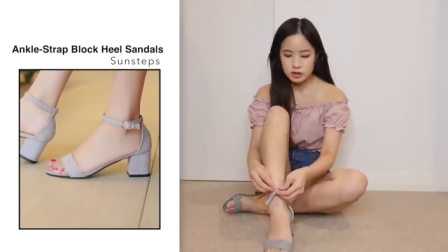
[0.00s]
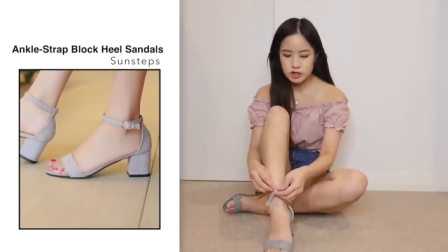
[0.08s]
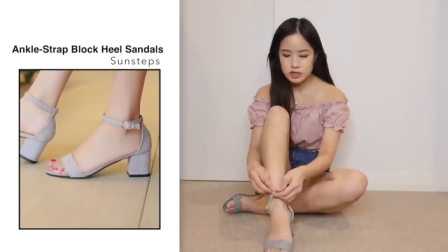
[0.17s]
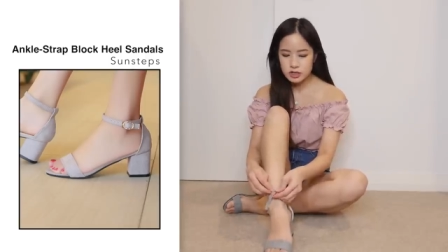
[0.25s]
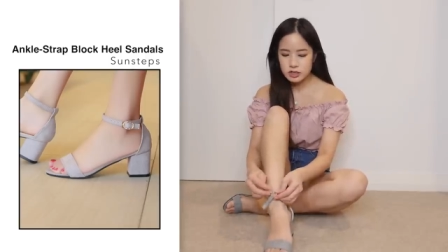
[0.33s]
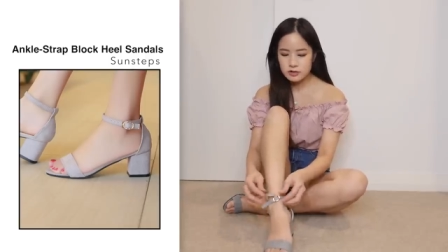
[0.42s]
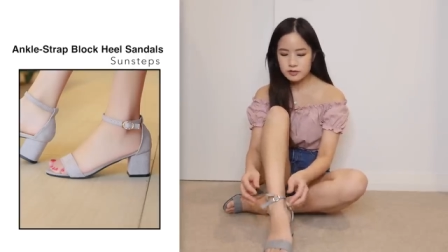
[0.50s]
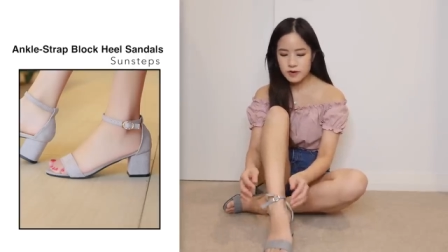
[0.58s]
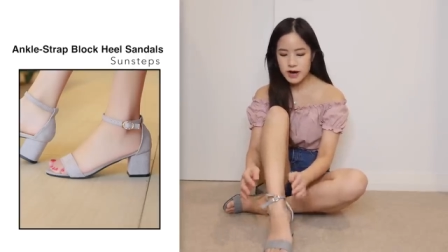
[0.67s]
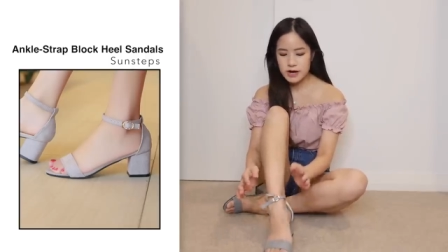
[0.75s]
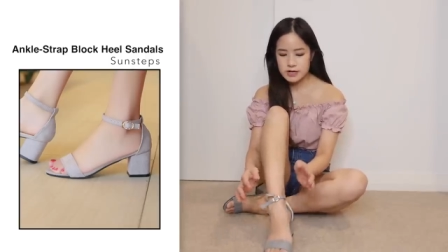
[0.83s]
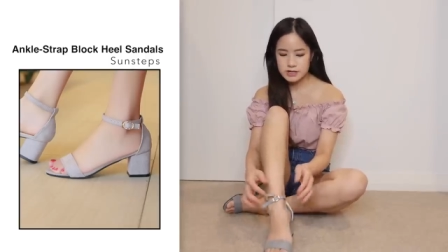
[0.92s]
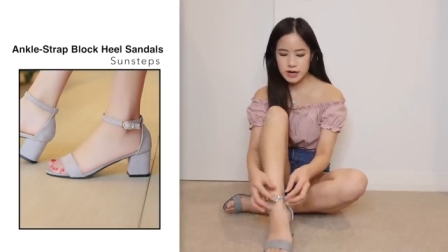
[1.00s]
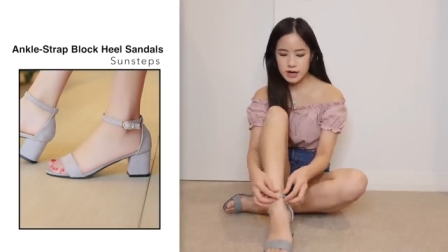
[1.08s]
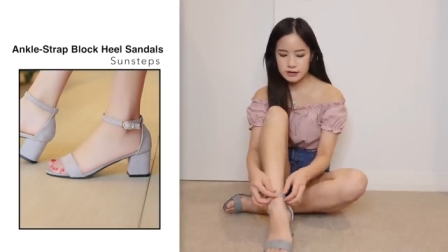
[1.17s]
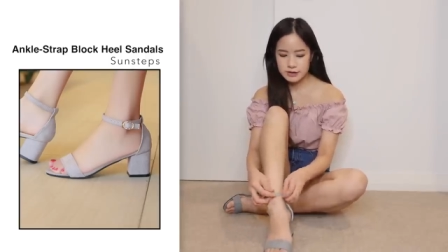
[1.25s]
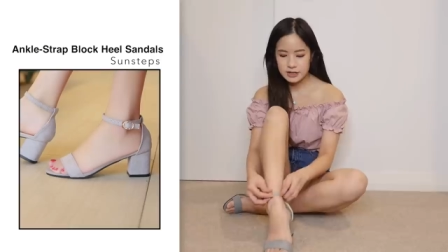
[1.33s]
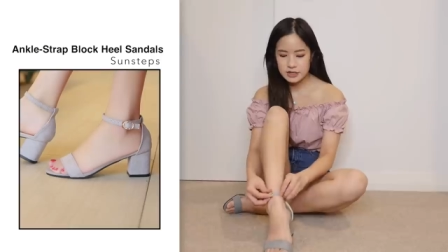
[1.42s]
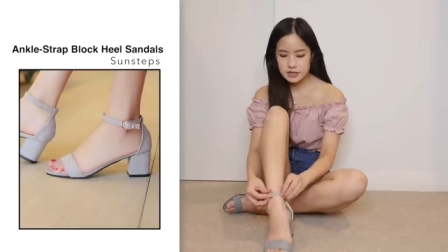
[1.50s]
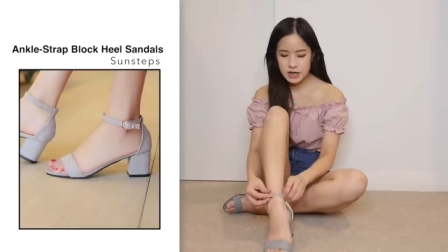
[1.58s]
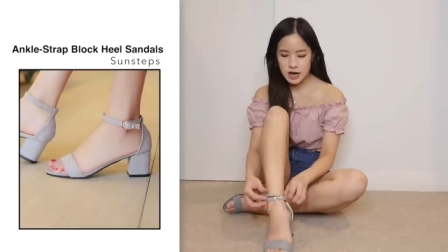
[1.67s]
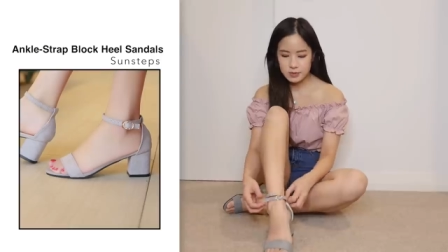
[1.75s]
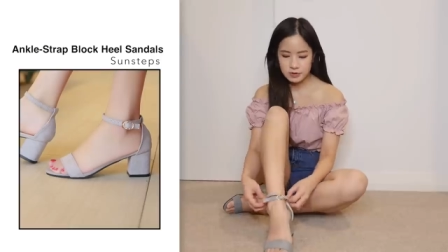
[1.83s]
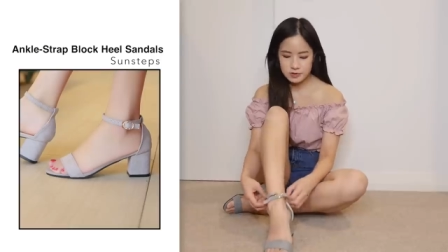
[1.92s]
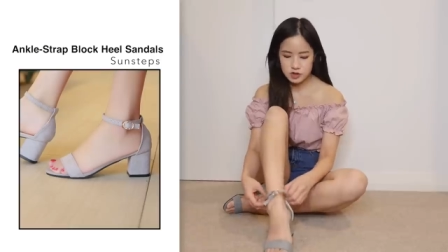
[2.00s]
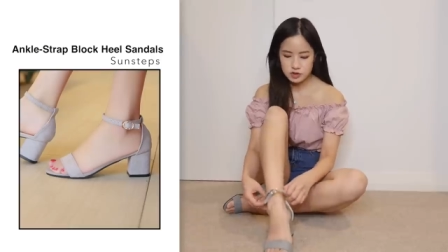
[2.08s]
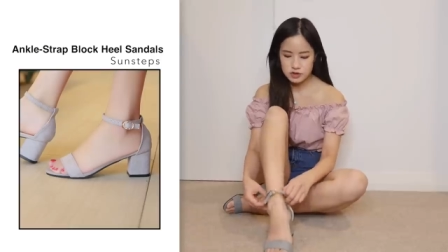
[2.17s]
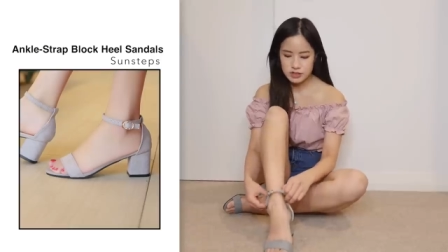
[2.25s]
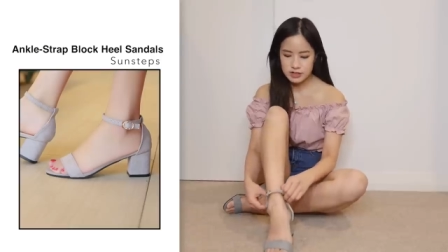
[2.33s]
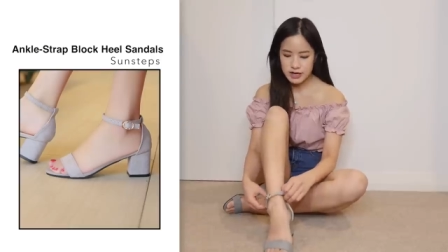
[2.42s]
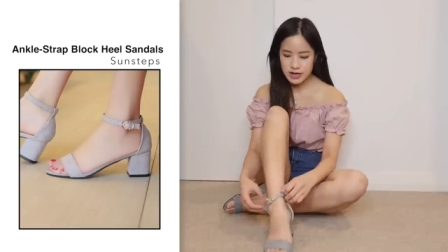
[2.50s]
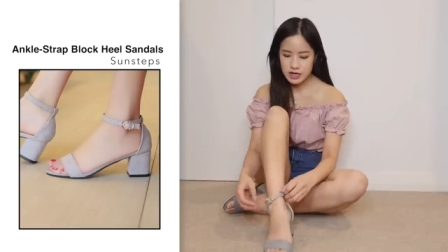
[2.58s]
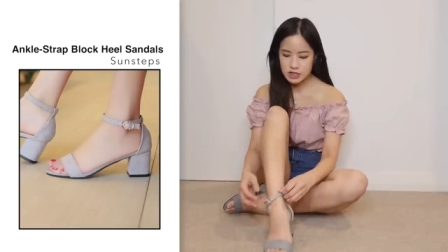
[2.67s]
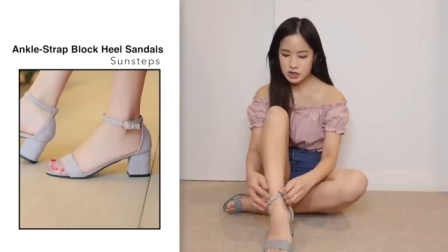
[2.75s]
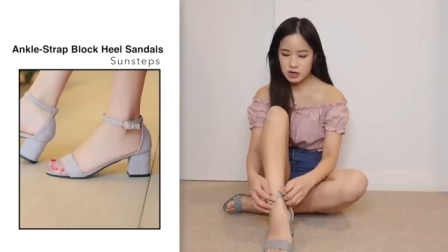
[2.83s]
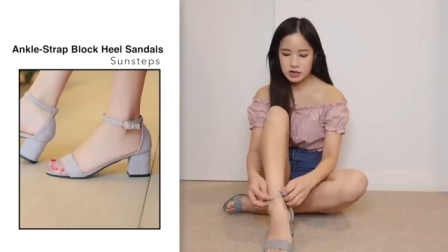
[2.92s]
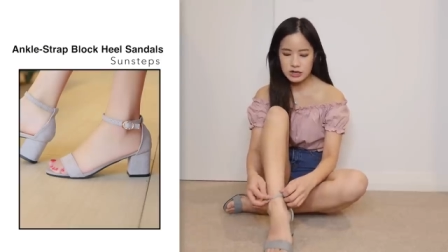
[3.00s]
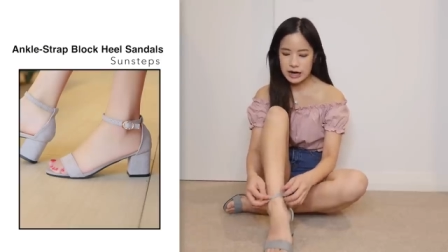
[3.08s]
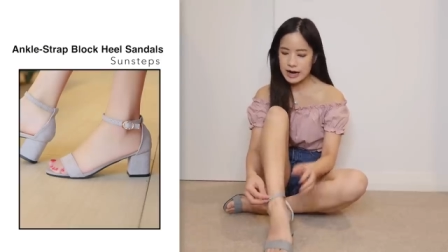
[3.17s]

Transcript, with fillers: Usually you find these type of shoes in Asia.